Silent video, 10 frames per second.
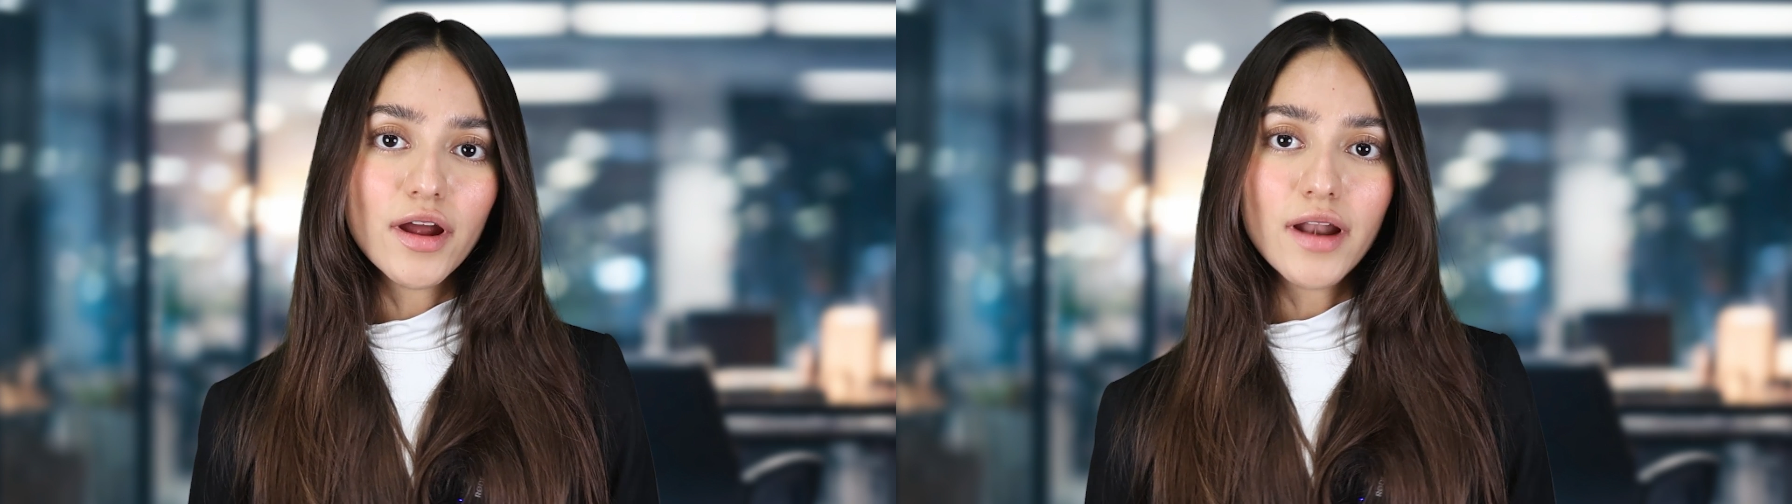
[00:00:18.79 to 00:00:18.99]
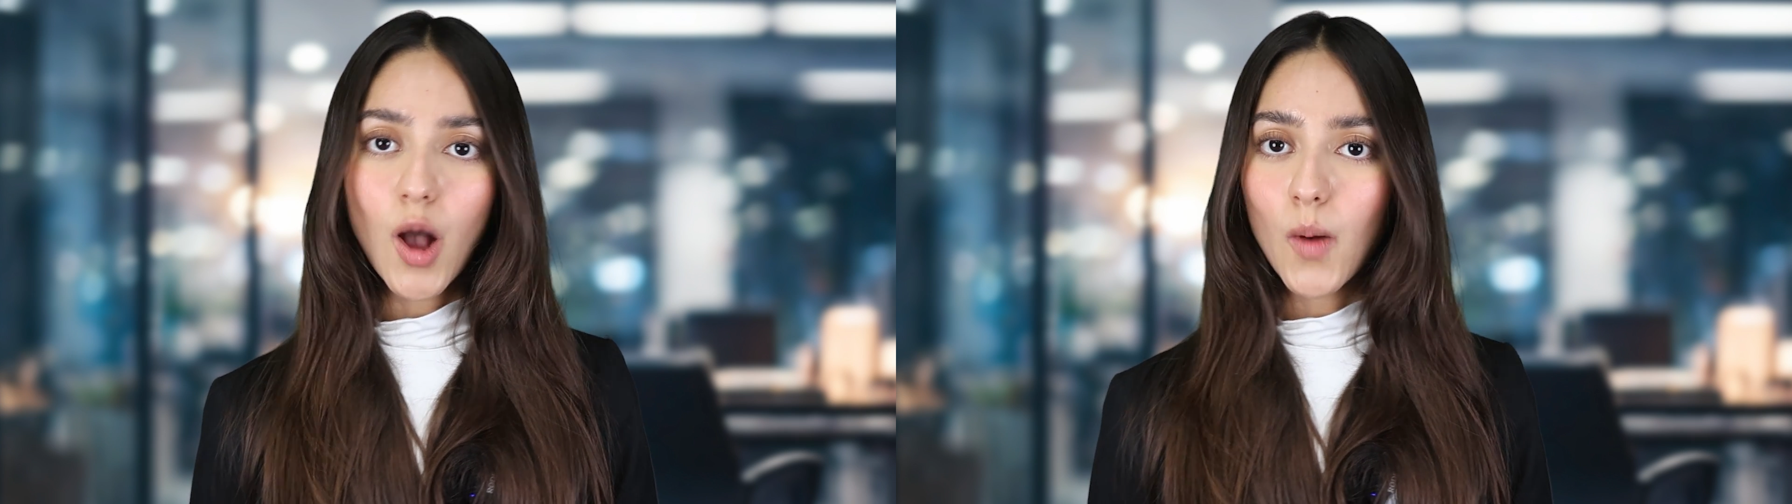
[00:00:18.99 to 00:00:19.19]

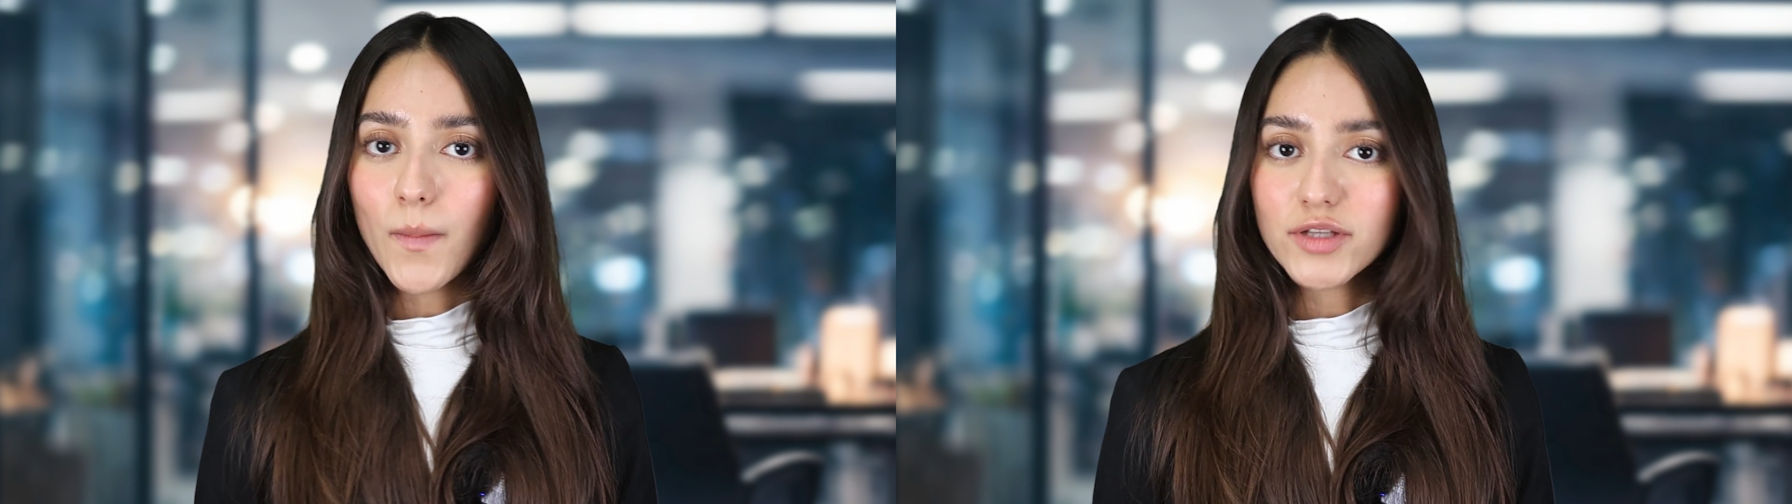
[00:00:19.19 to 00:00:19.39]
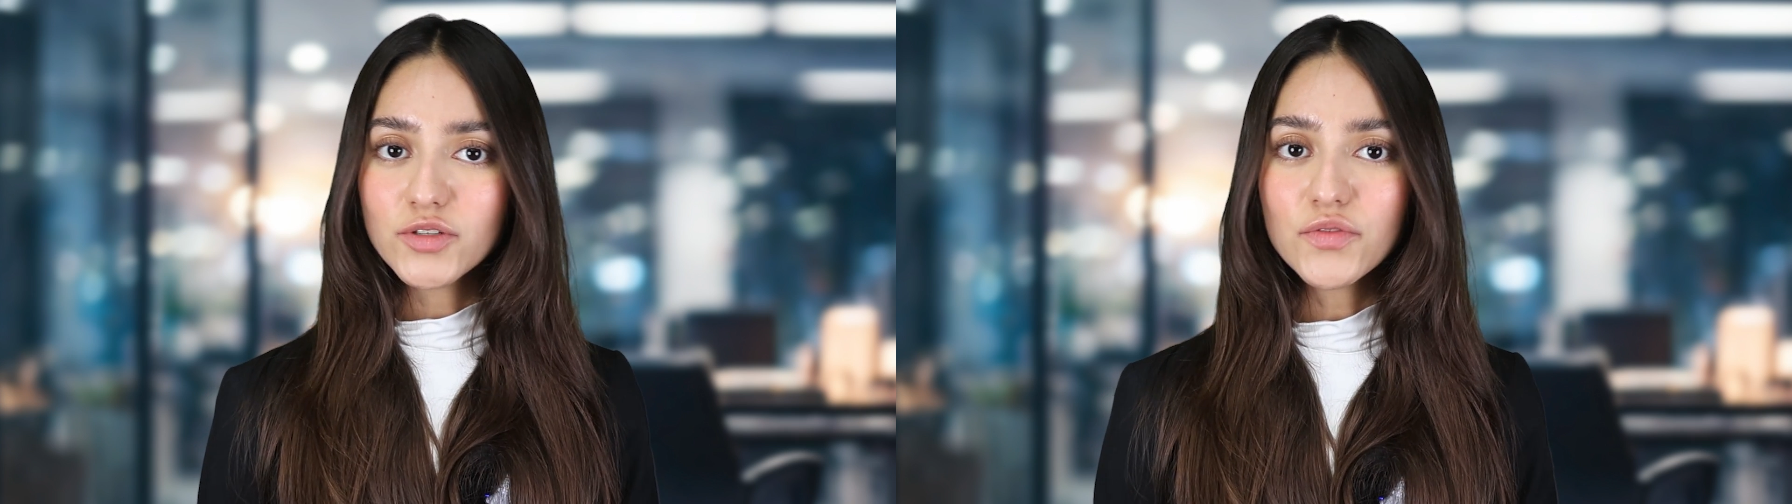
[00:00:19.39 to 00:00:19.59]
out how
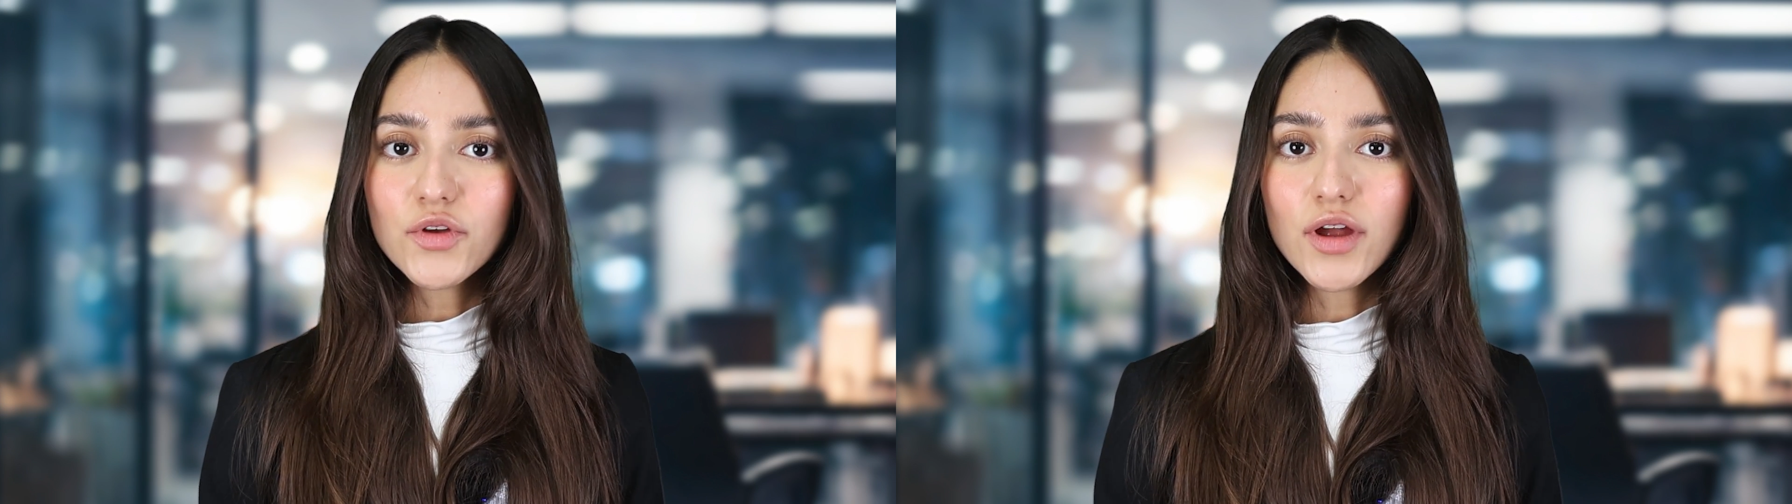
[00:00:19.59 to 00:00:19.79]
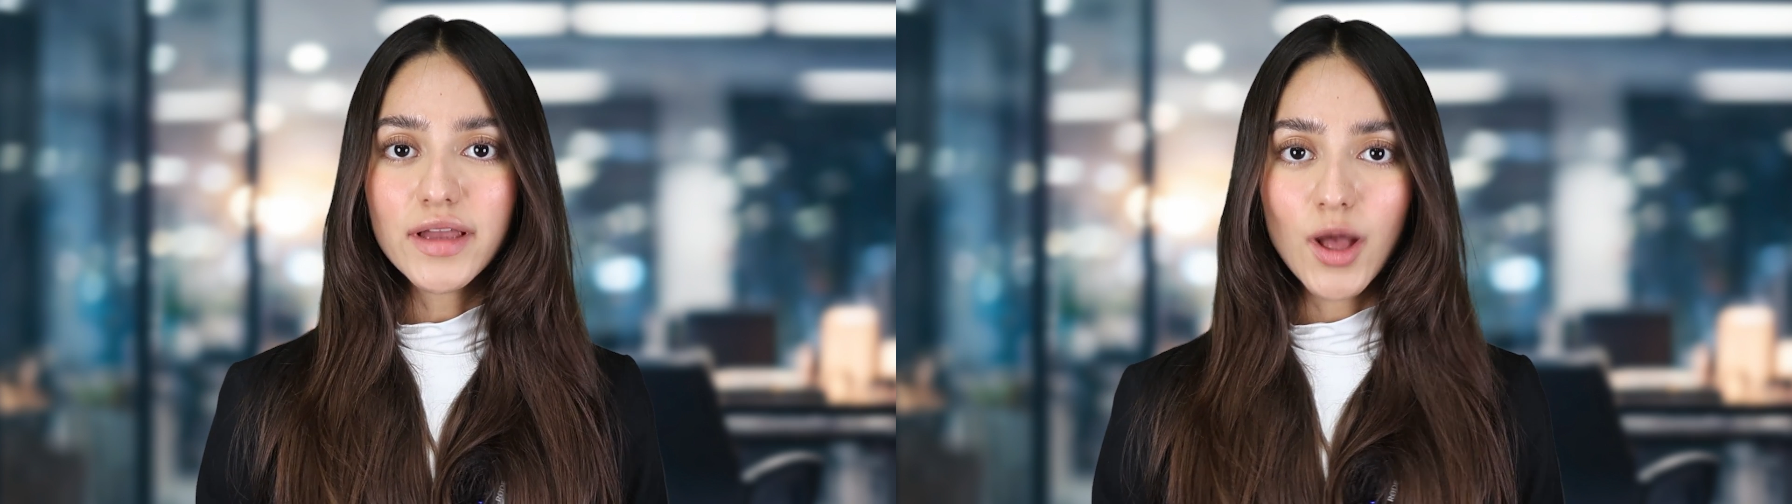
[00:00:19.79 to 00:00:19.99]
much of
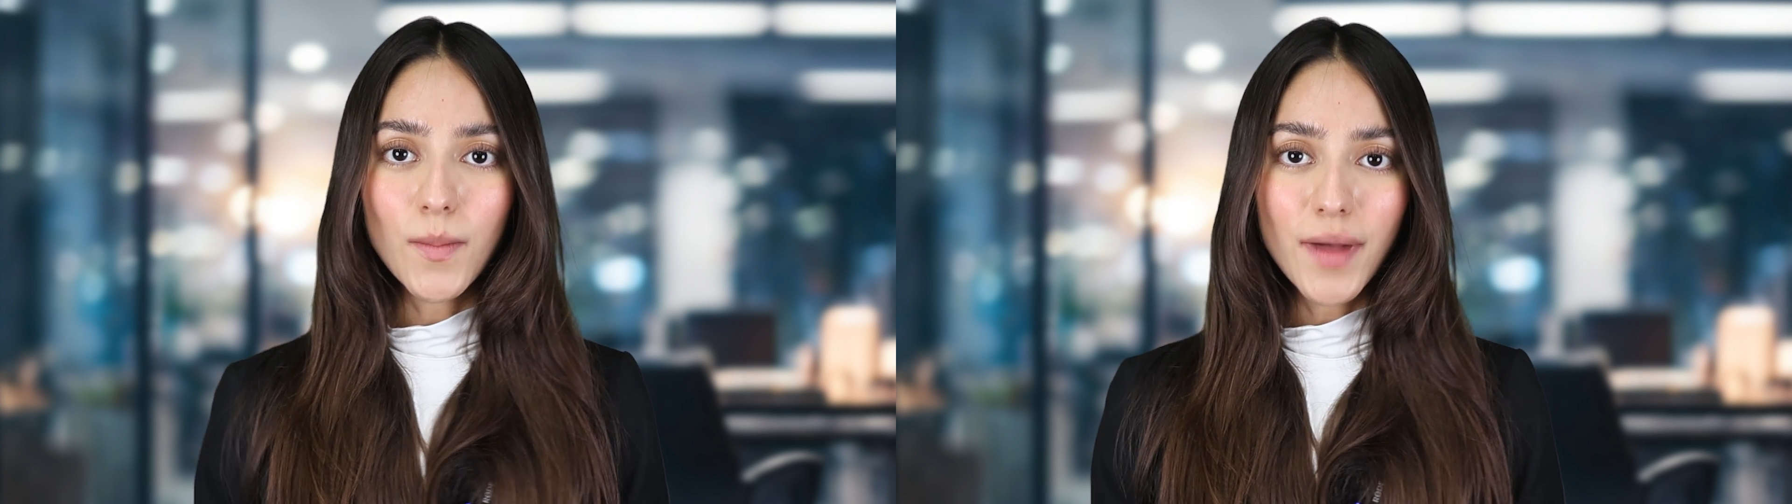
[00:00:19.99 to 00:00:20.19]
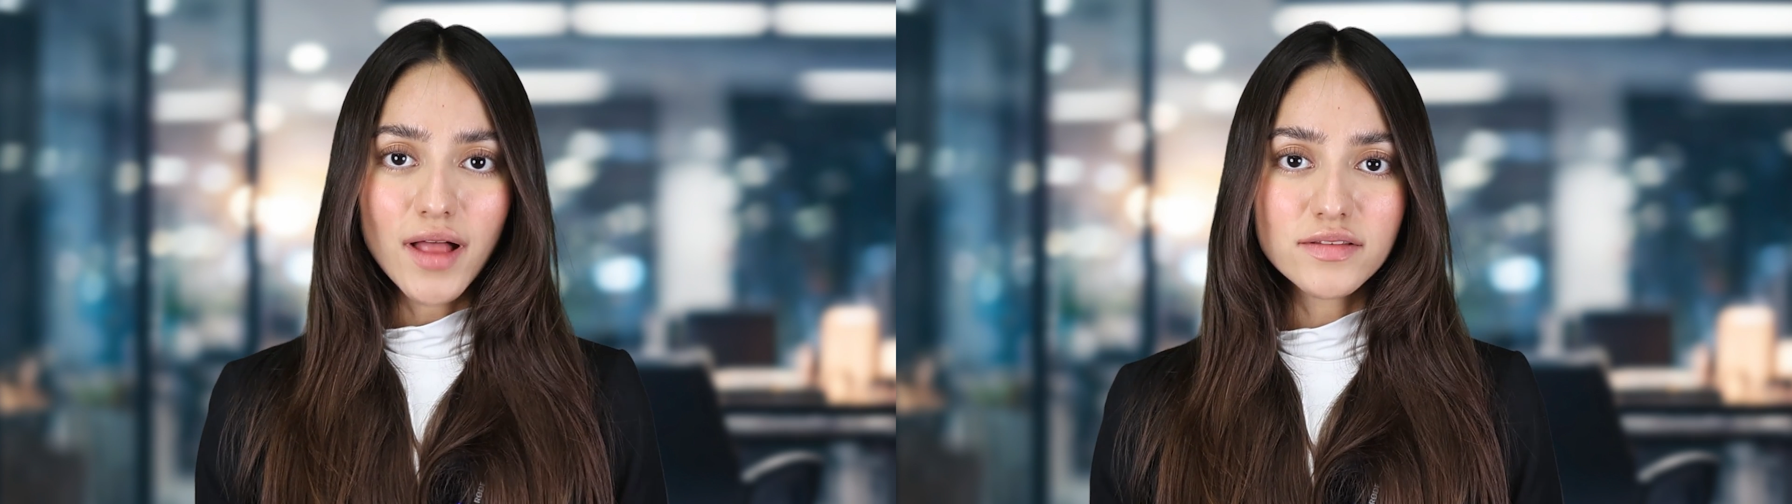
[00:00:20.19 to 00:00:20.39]
your
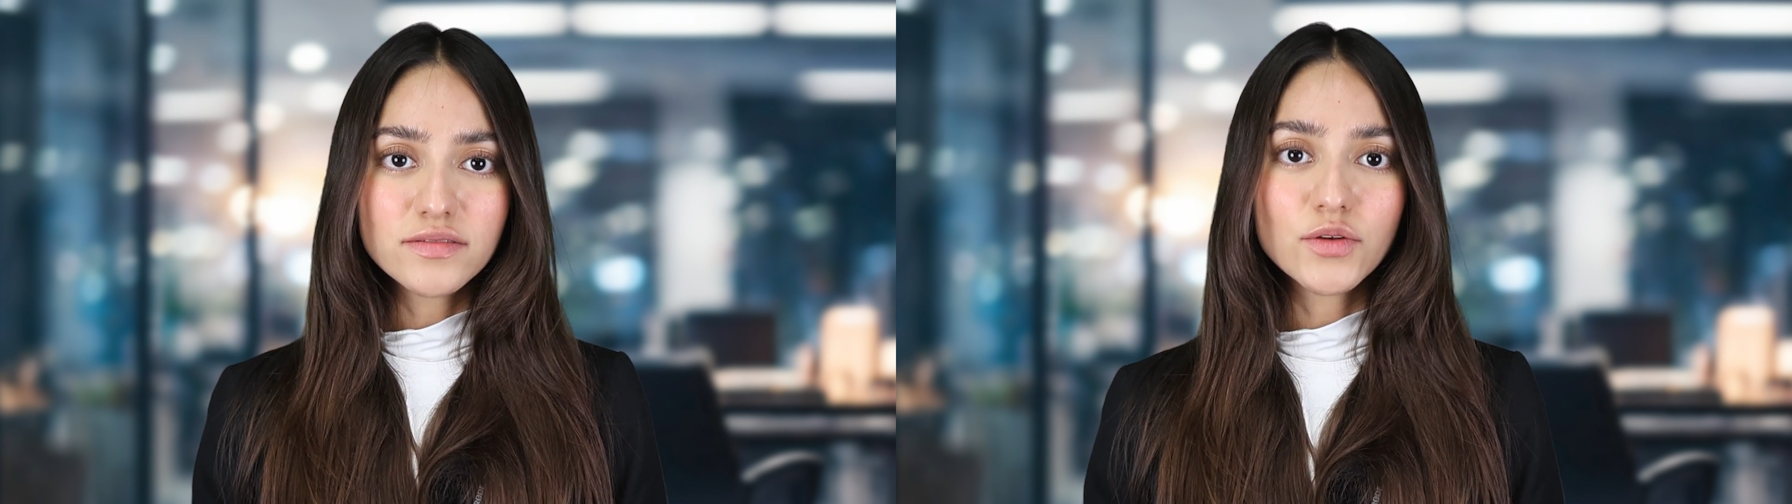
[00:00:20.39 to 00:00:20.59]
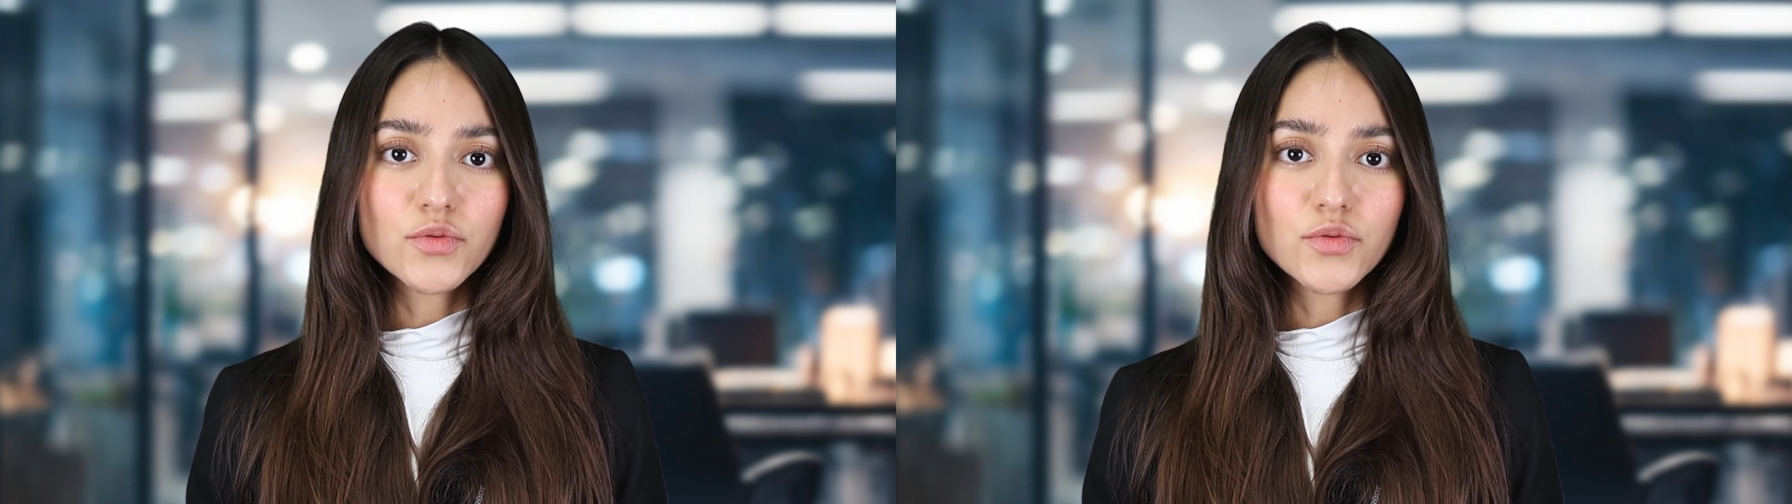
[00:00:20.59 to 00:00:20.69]
account balance